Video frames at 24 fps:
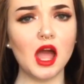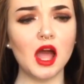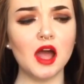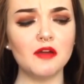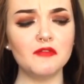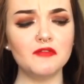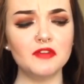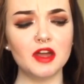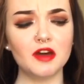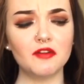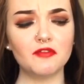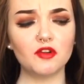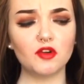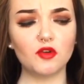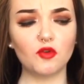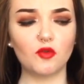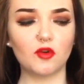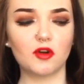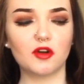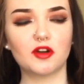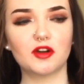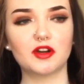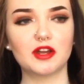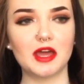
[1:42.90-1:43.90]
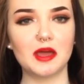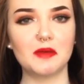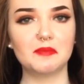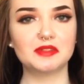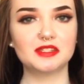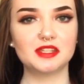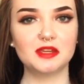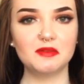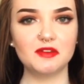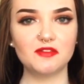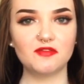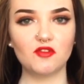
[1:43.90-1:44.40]
I've never ordered
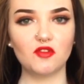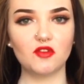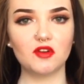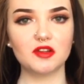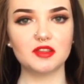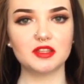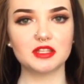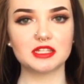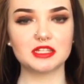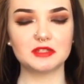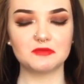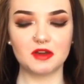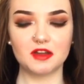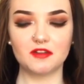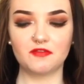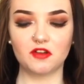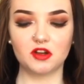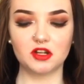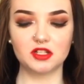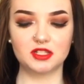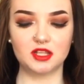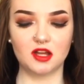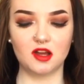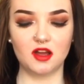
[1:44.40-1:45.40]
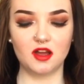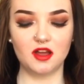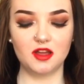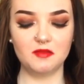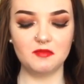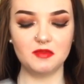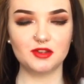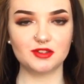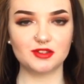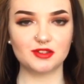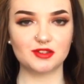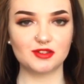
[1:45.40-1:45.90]
Ipsy before. This is my first
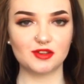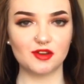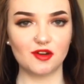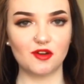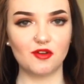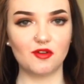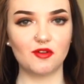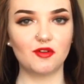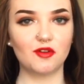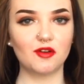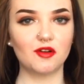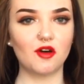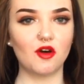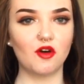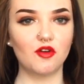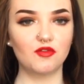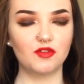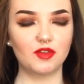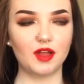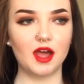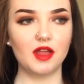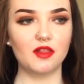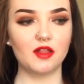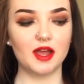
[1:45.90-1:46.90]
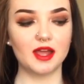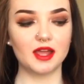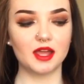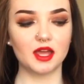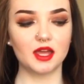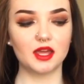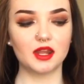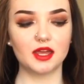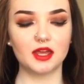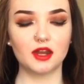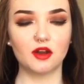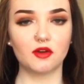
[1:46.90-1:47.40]
time. So hopefully I like
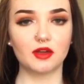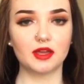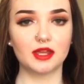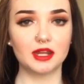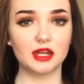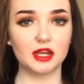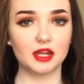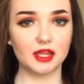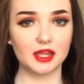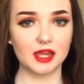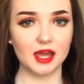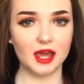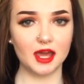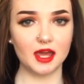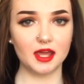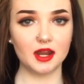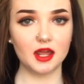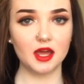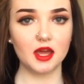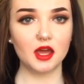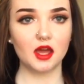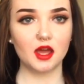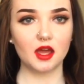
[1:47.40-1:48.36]
it and I'll get it again.